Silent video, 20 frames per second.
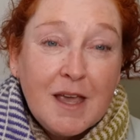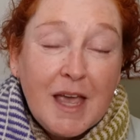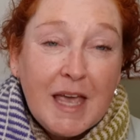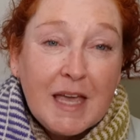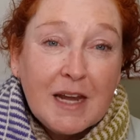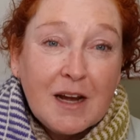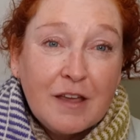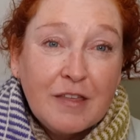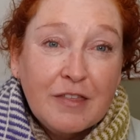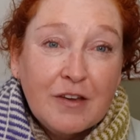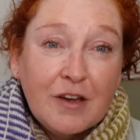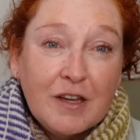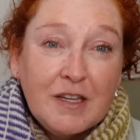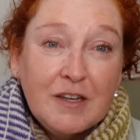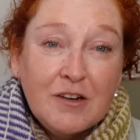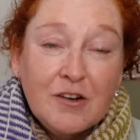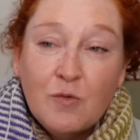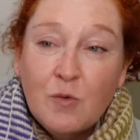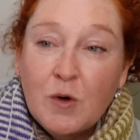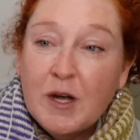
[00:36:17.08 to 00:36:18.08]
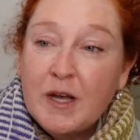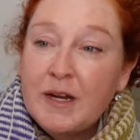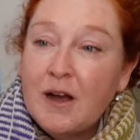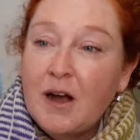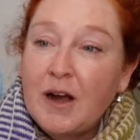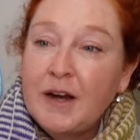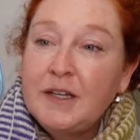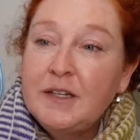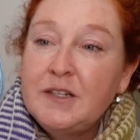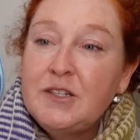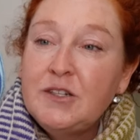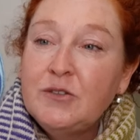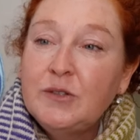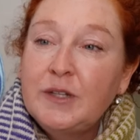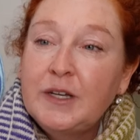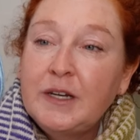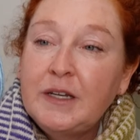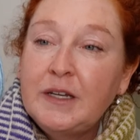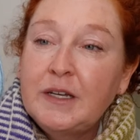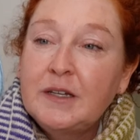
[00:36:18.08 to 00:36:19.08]
And I thought, you know what? I could do
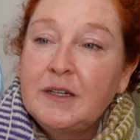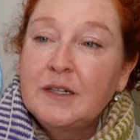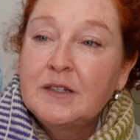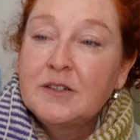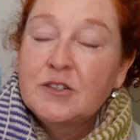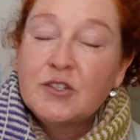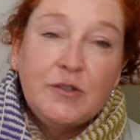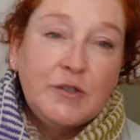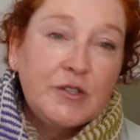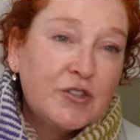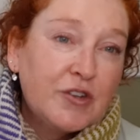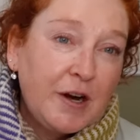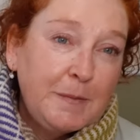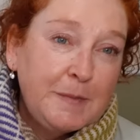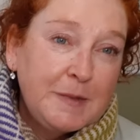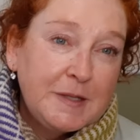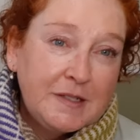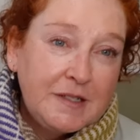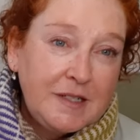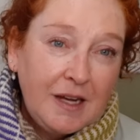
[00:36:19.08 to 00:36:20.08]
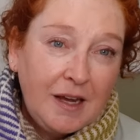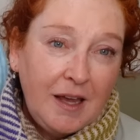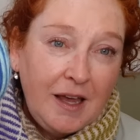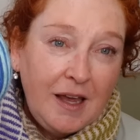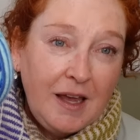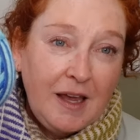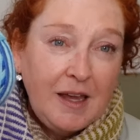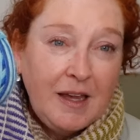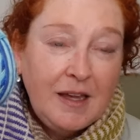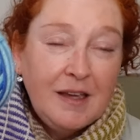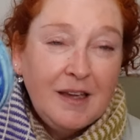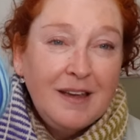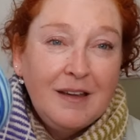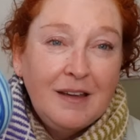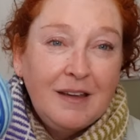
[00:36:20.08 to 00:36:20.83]
like 2 stripes a day,